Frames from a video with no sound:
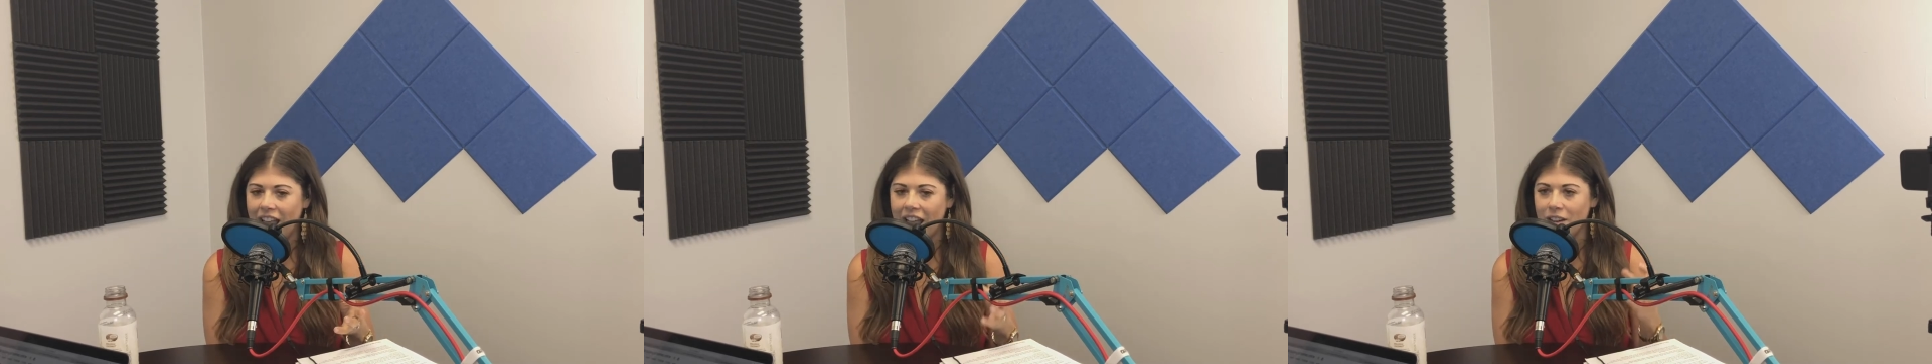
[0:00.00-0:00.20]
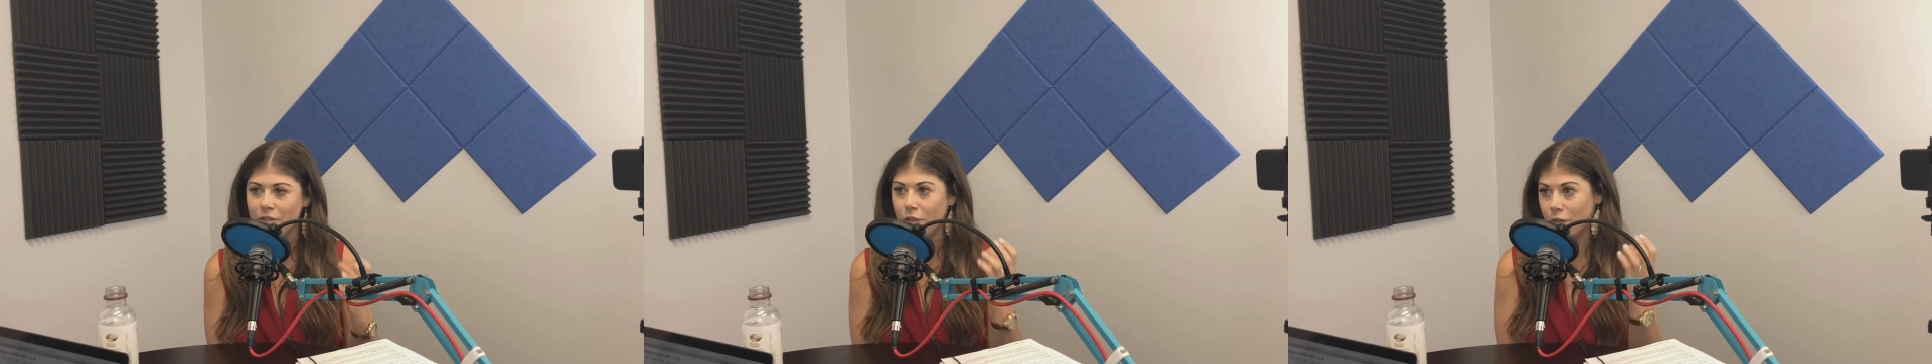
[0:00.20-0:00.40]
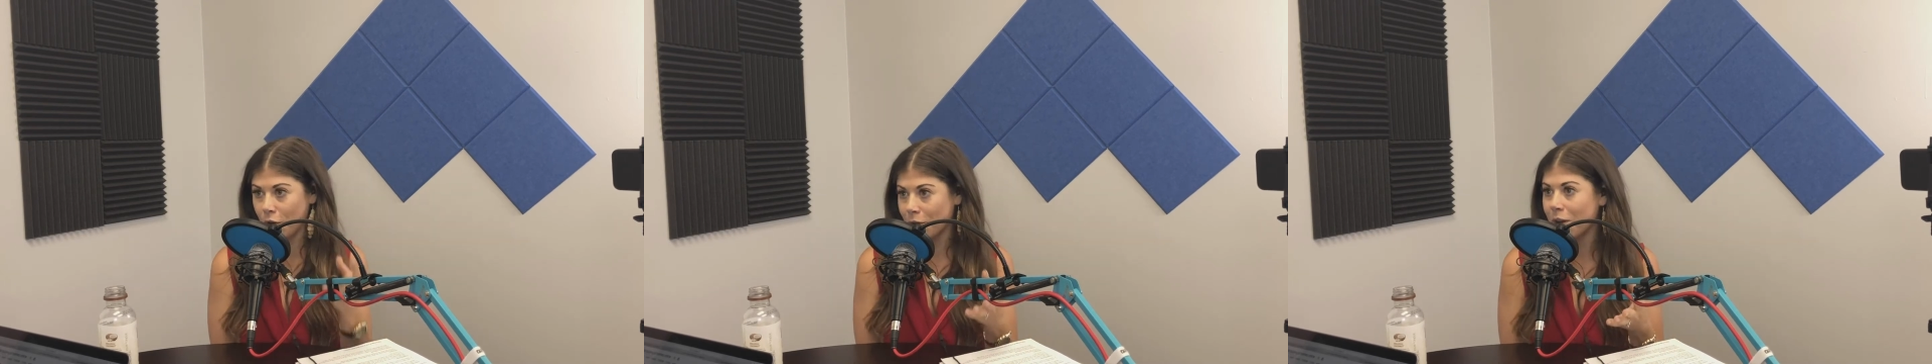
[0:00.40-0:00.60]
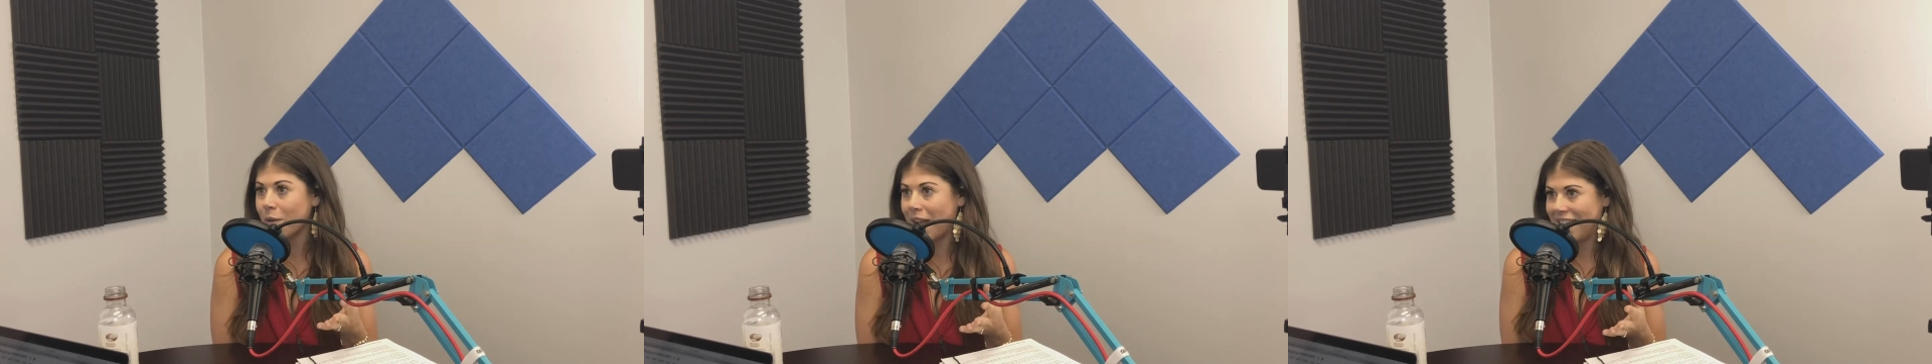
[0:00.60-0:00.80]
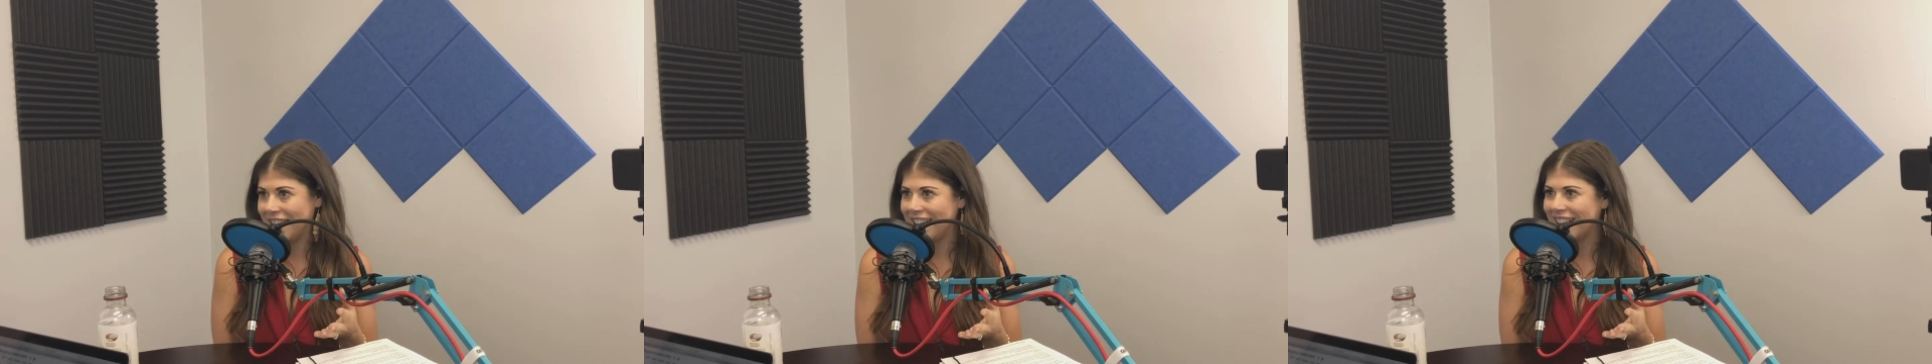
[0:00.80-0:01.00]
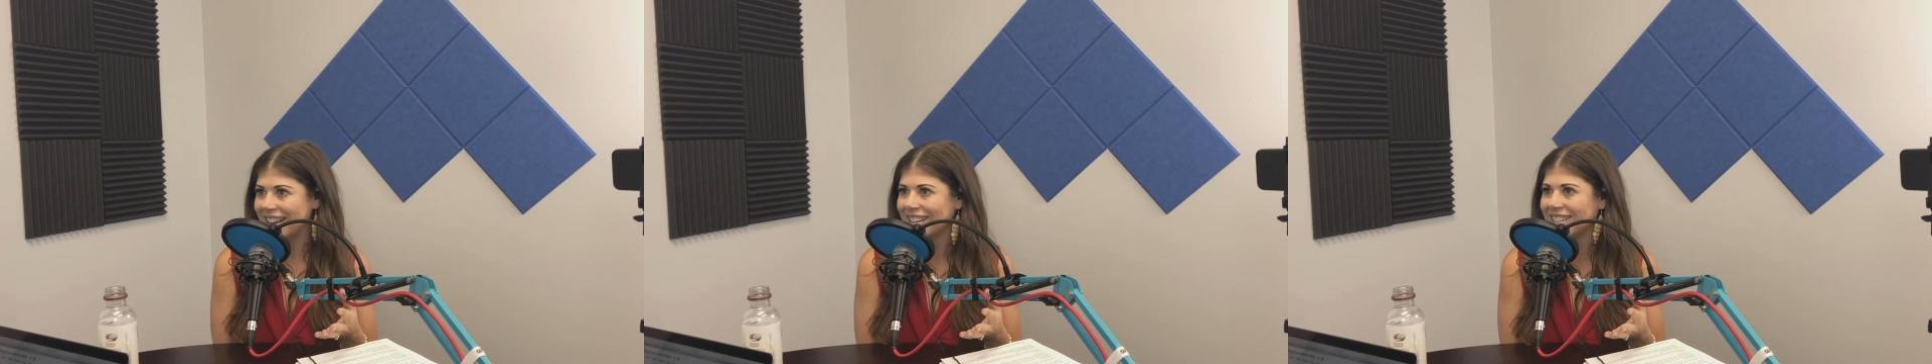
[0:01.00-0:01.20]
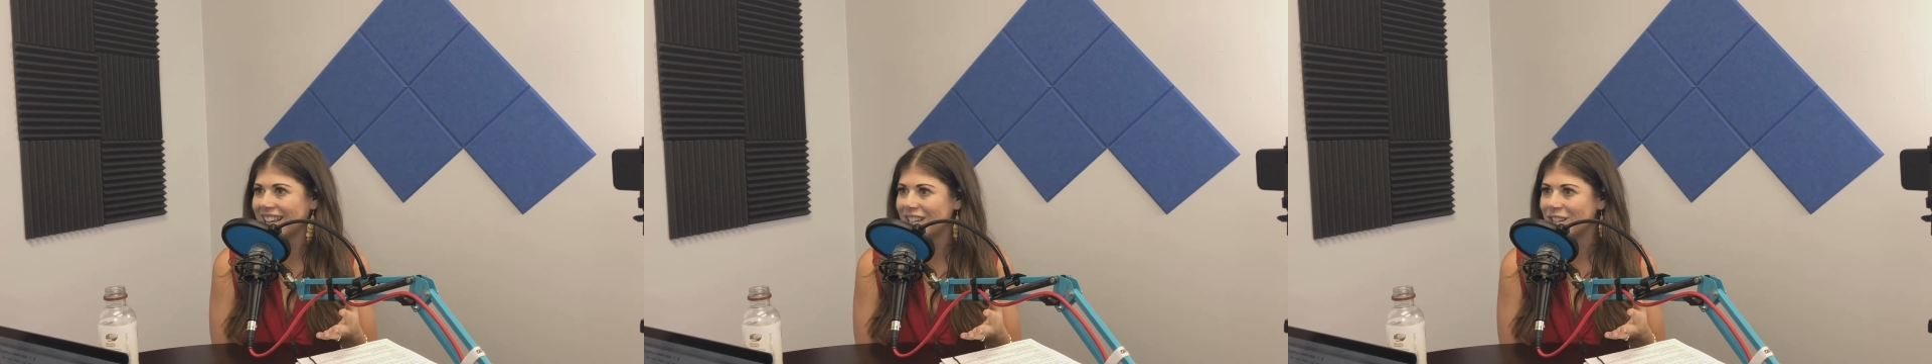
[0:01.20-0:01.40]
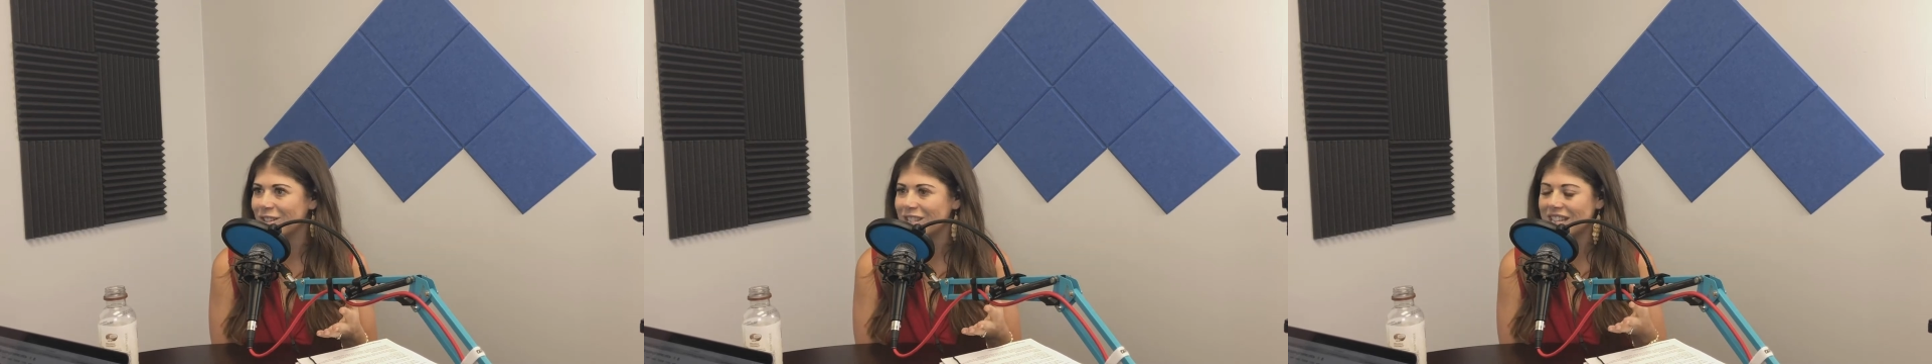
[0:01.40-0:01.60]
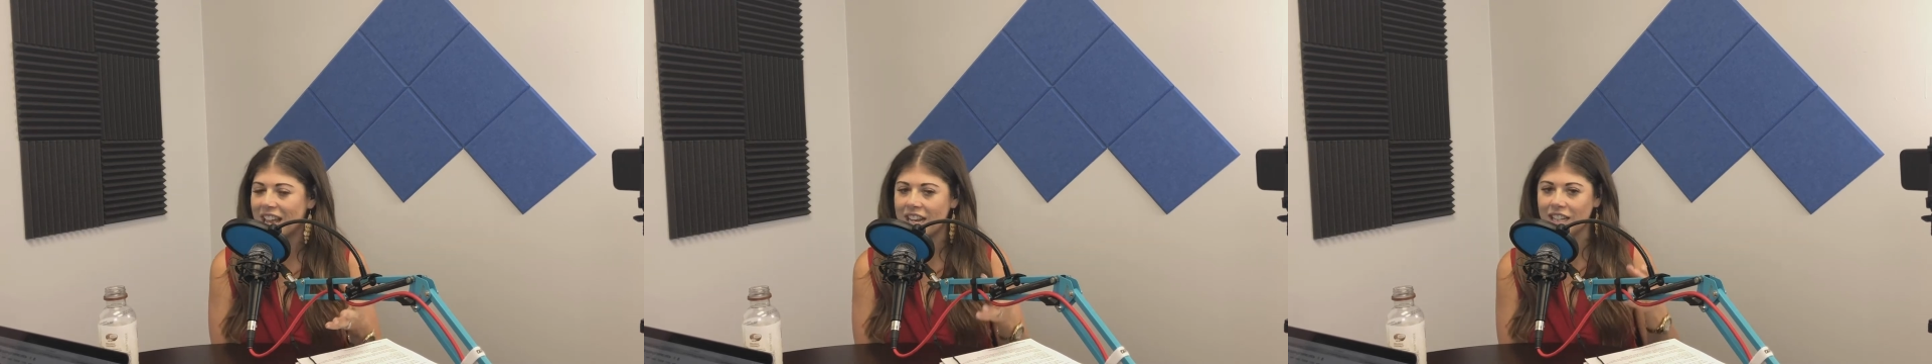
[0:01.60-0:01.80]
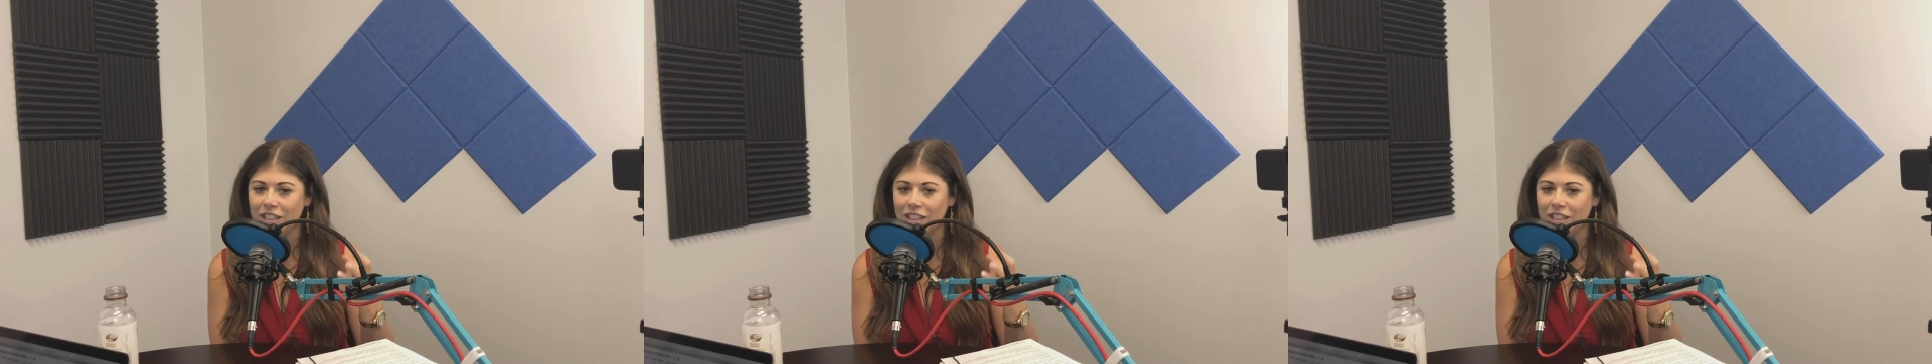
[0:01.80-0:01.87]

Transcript: and photo editing, like you said,